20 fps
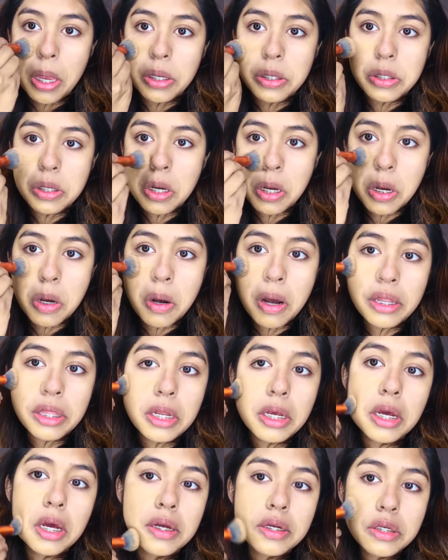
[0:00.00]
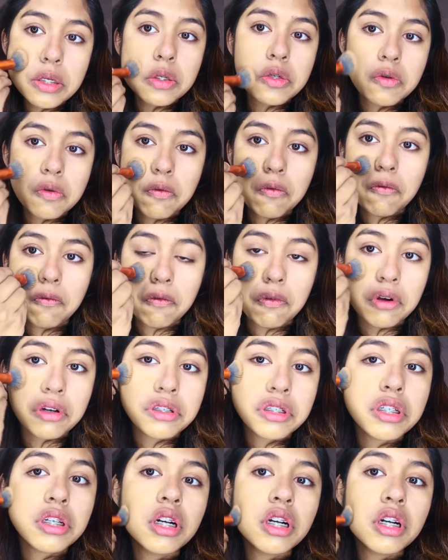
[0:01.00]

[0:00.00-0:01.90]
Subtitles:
So I think I just fucked